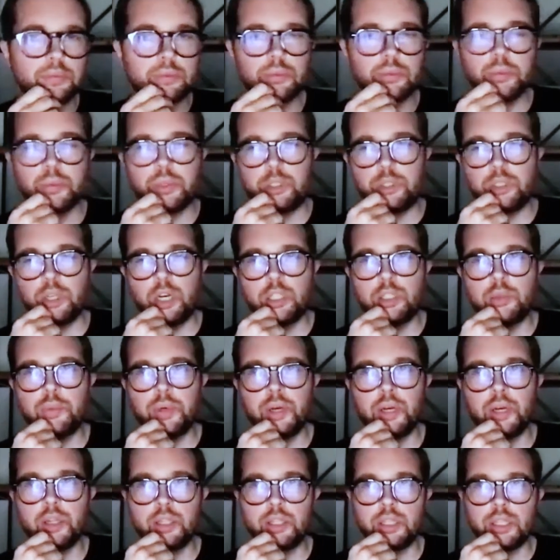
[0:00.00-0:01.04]
we talked
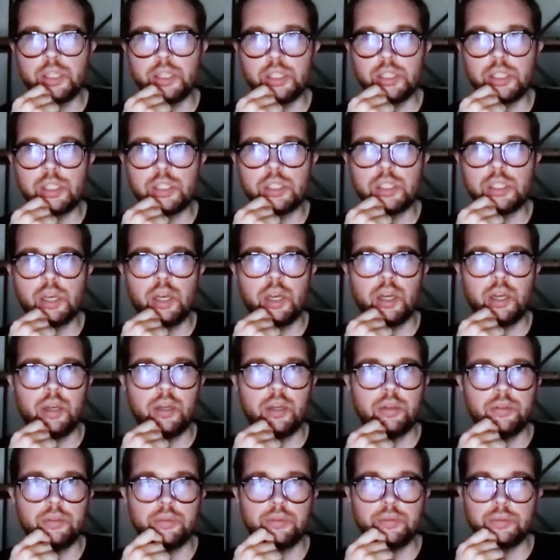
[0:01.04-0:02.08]
about this
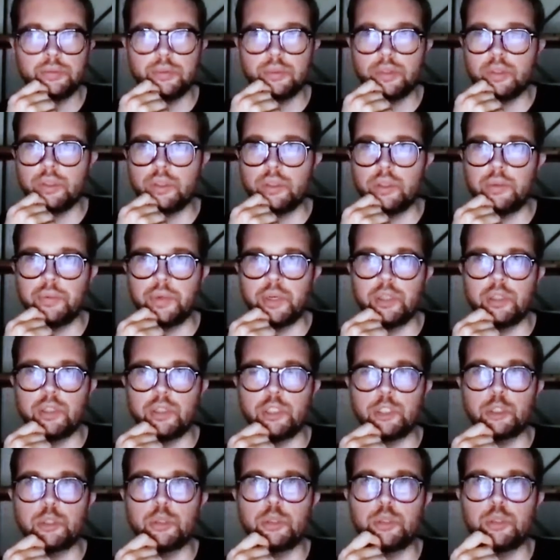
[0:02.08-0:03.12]
about the
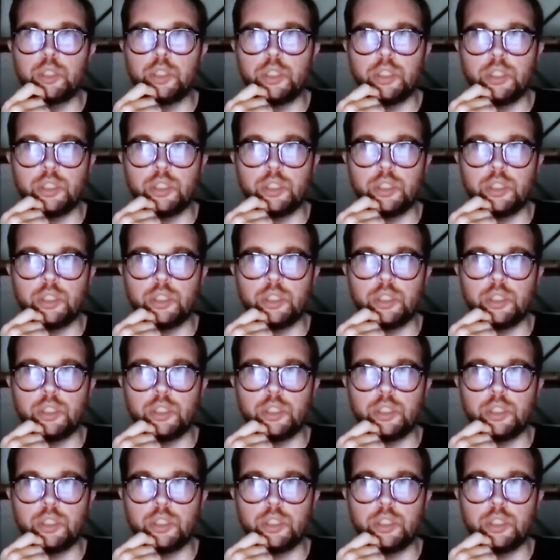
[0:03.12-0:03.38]
studio.